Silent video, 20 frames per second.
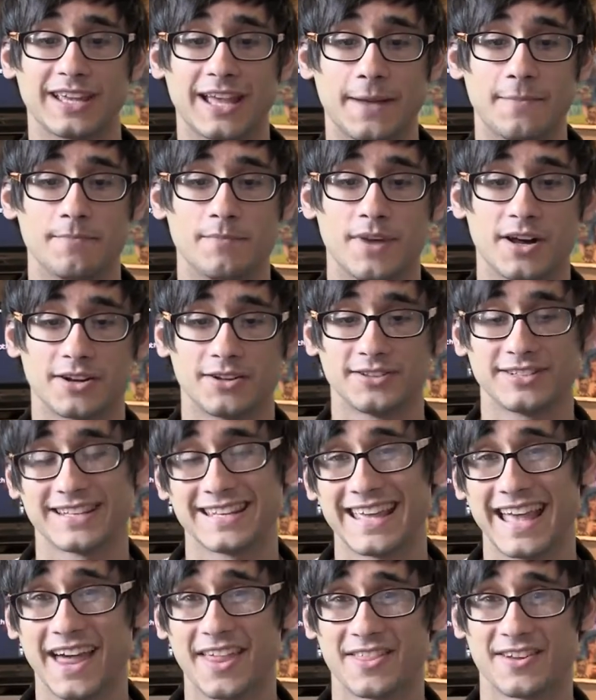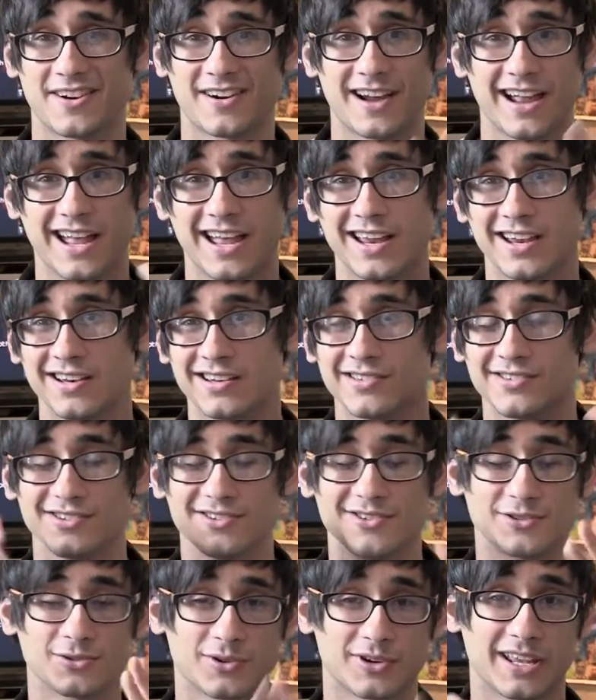get muddled together and
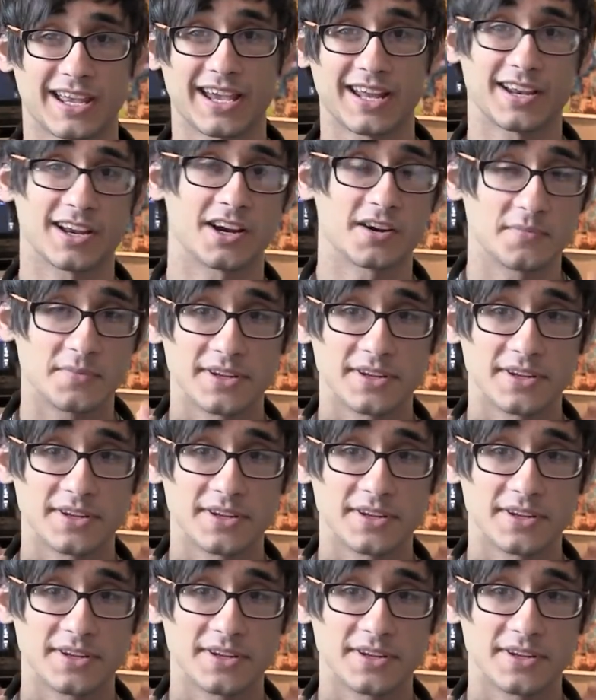you sort of can't hear,